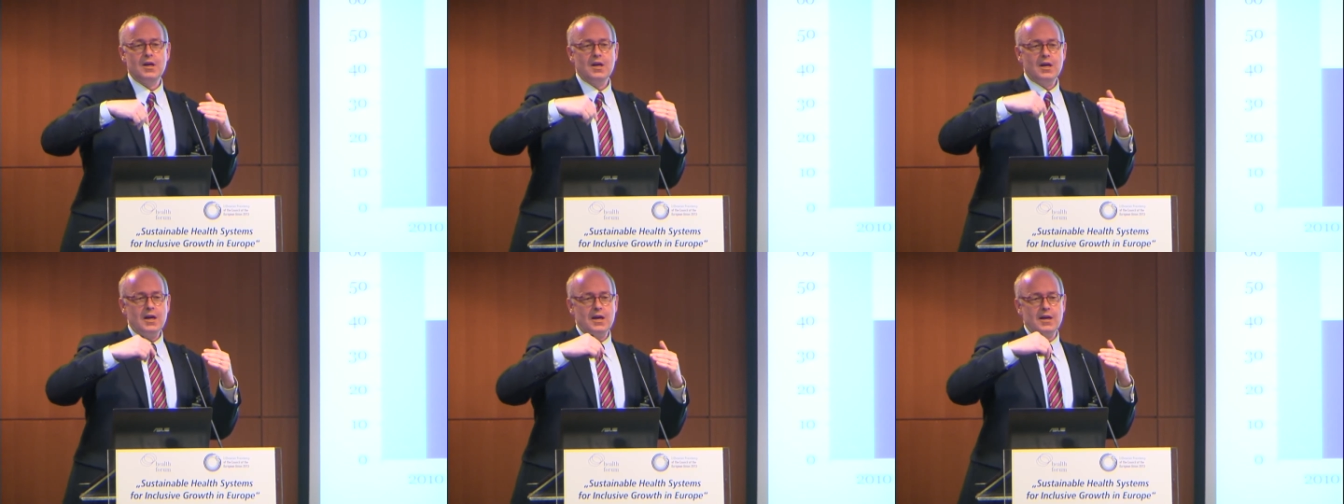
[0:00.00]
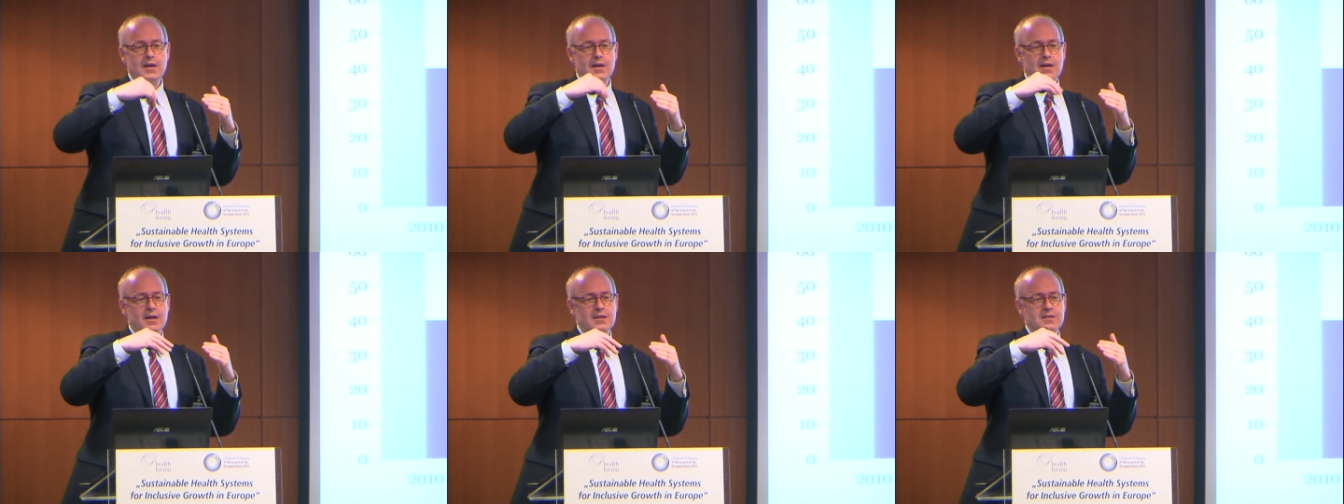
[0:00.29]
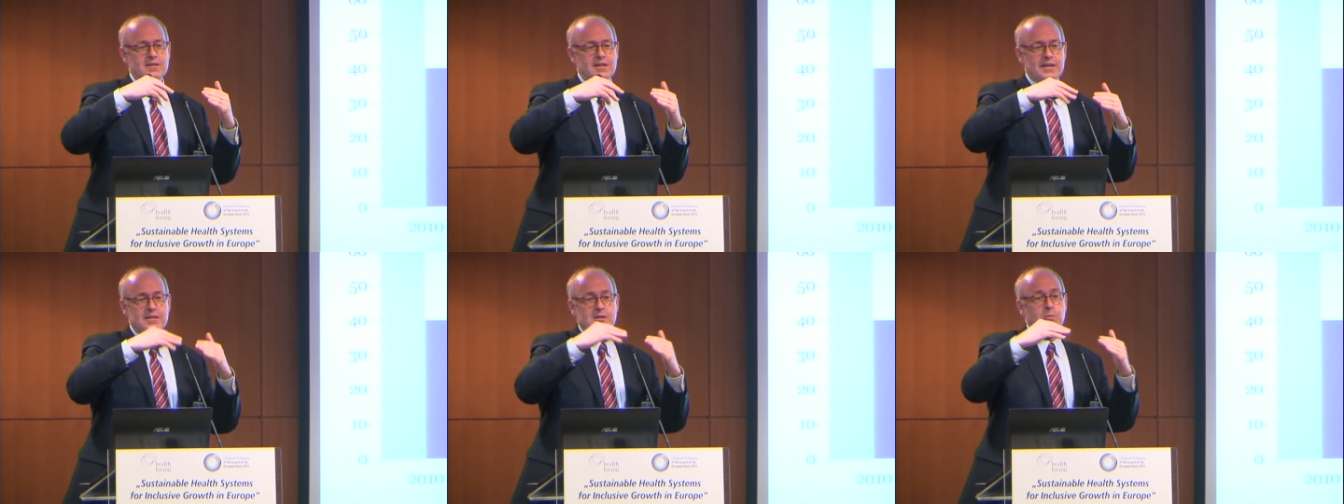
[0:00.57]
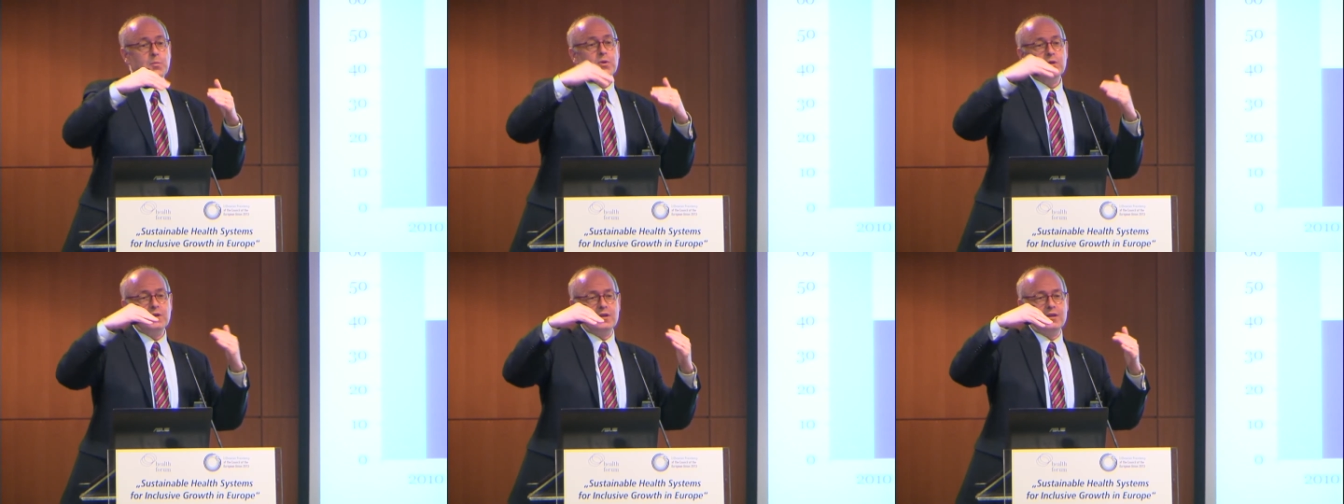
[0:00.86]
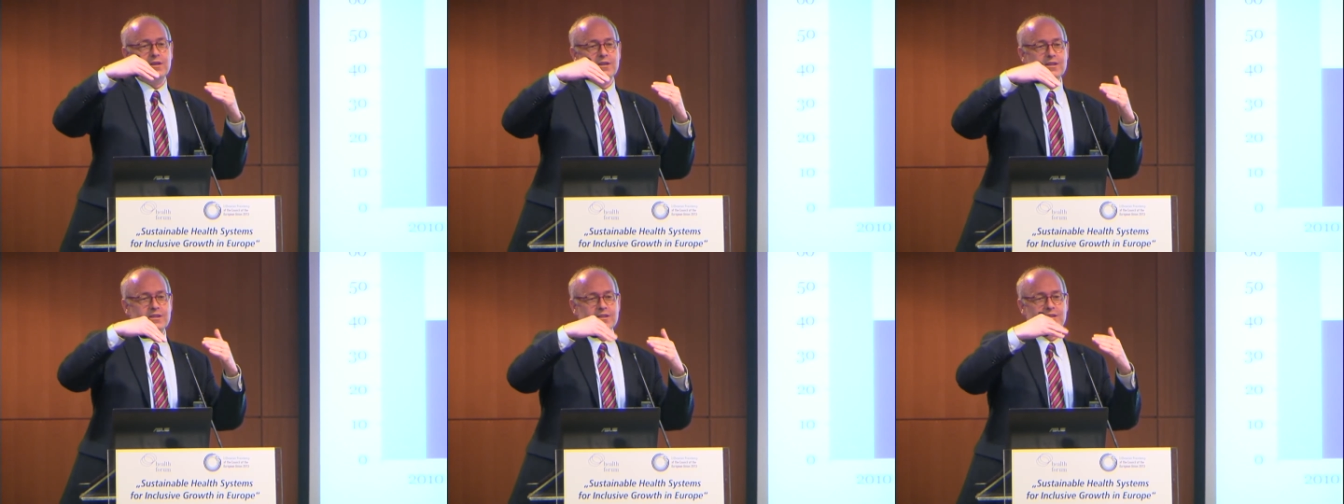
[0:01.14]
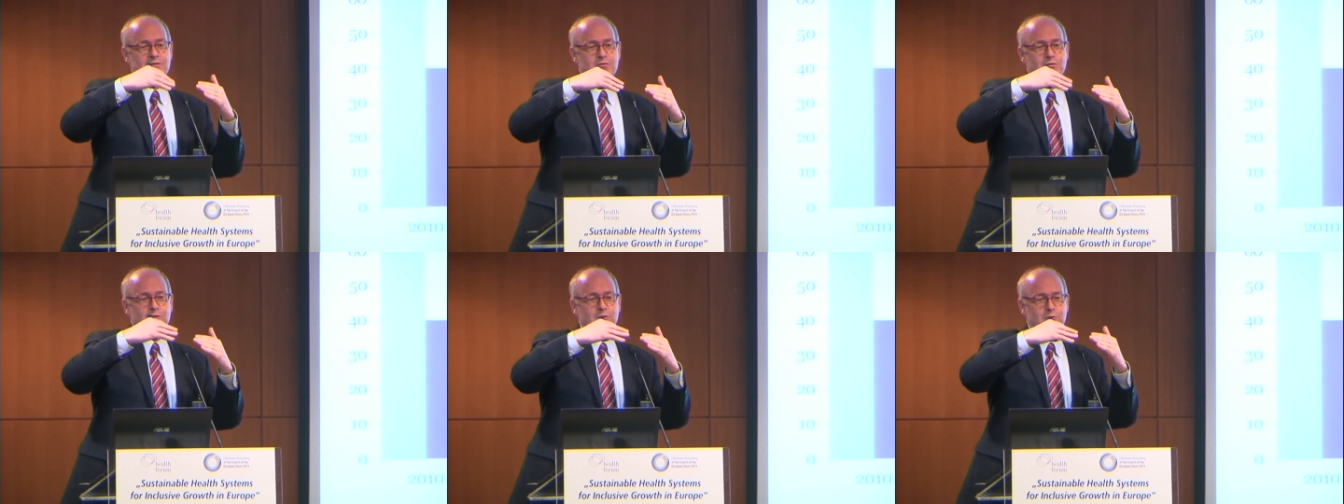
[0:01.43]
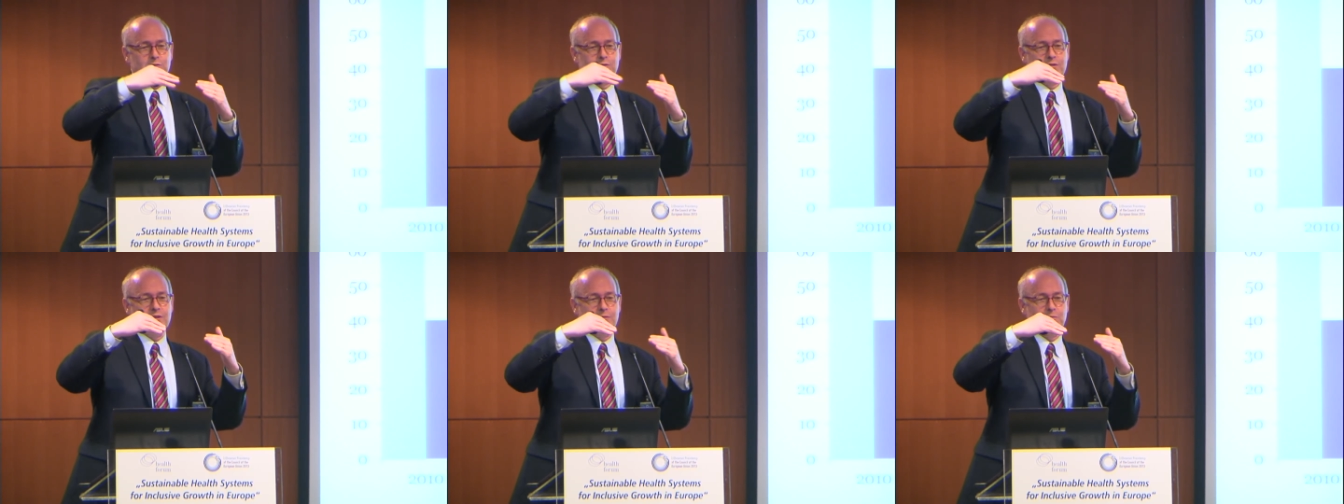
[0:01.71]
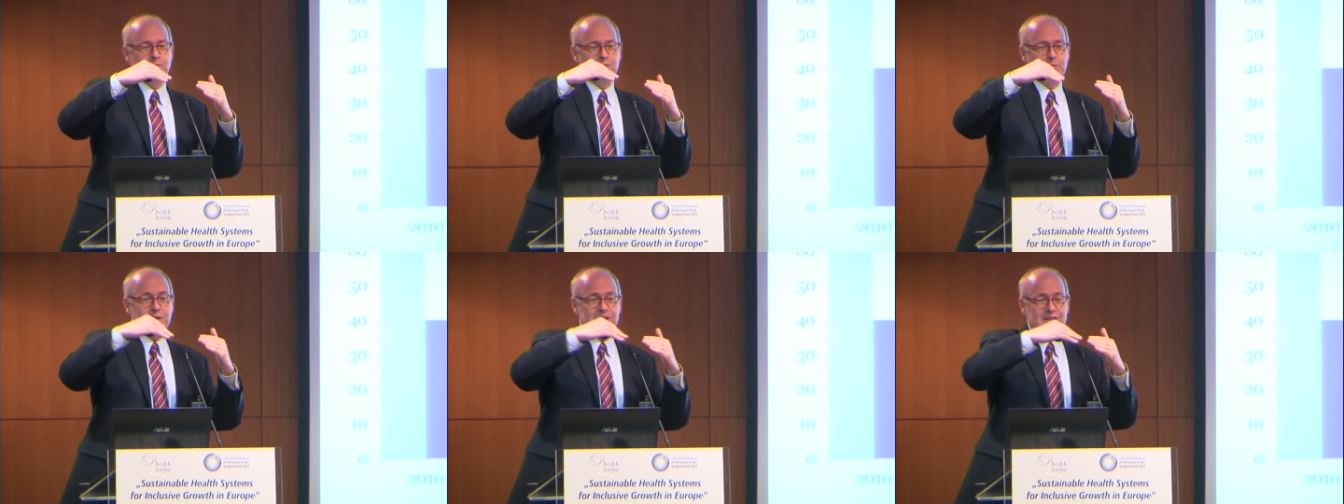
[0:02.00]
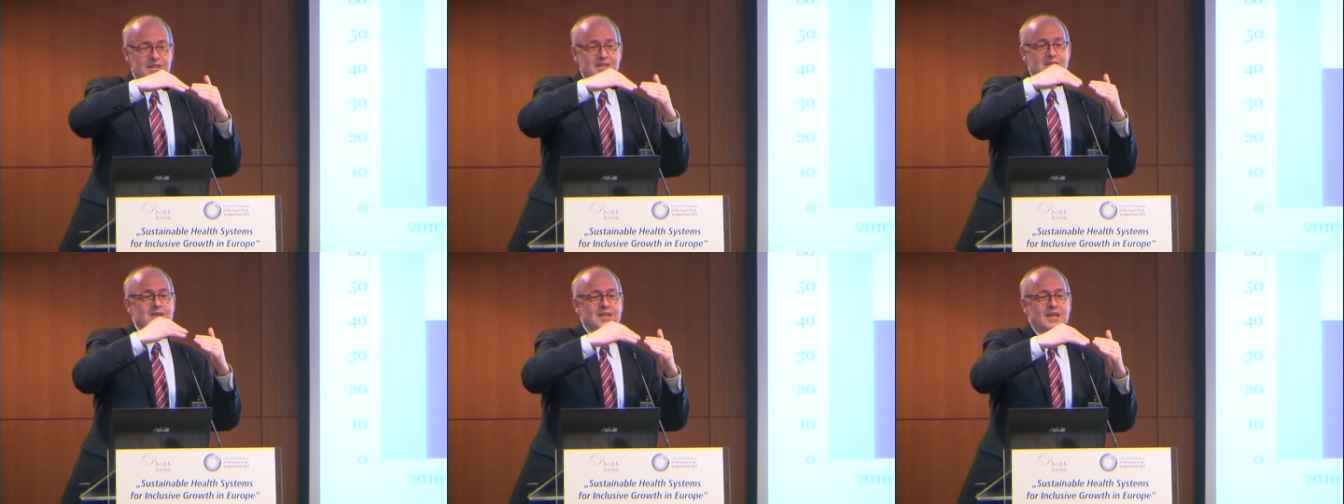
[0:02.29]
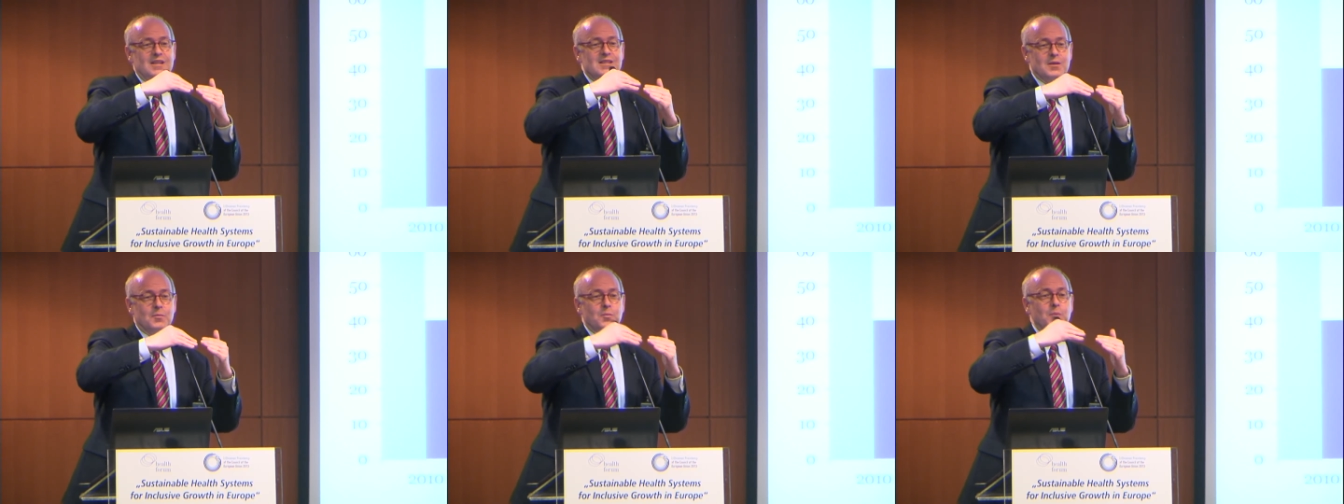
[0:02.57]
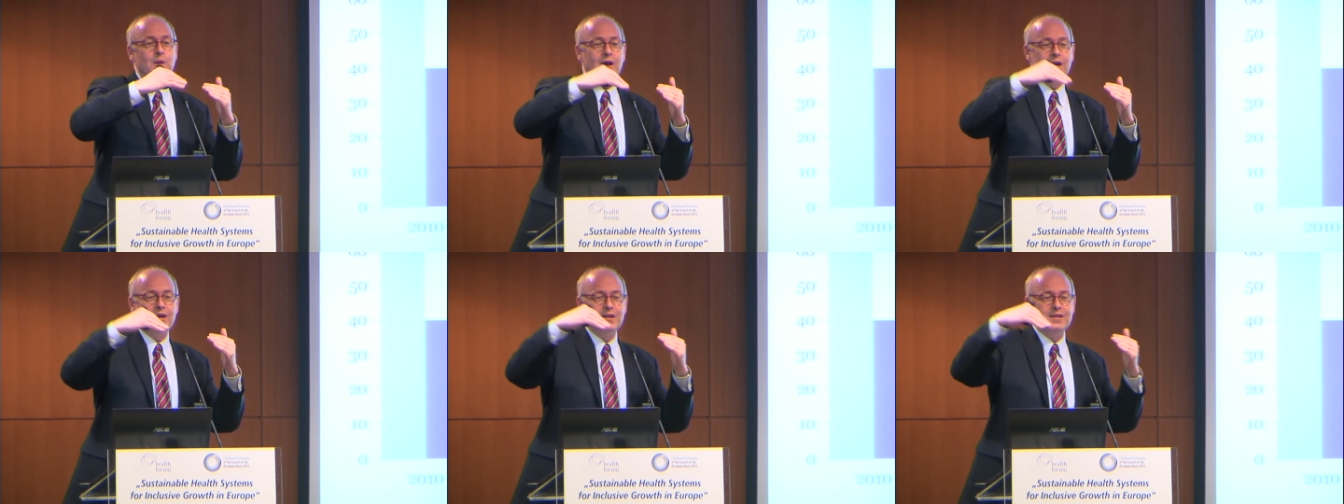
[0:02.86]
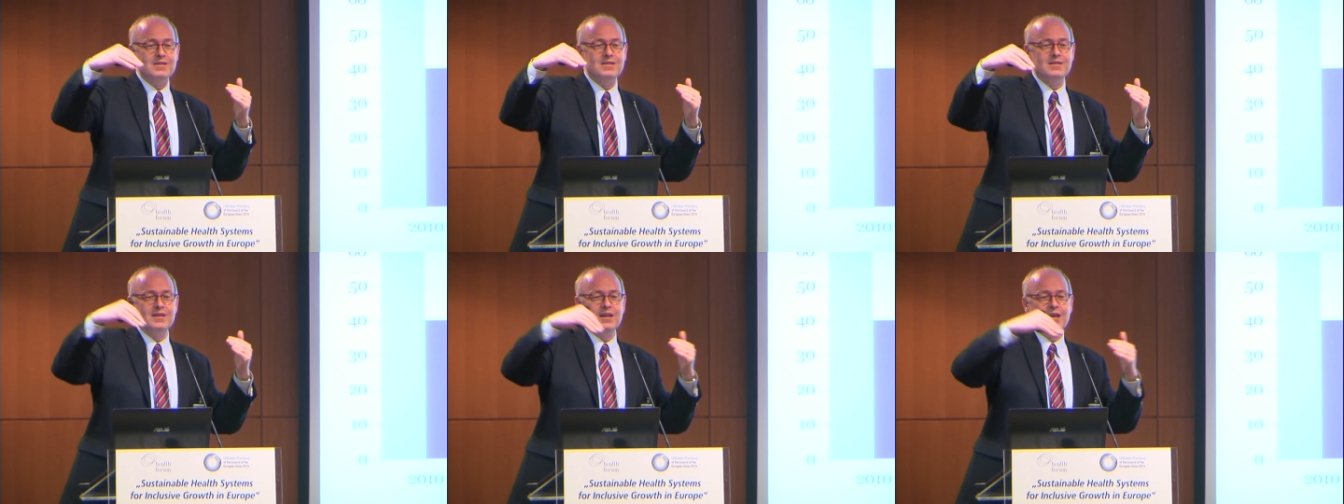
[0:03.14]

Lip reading: as a sort of, but is applied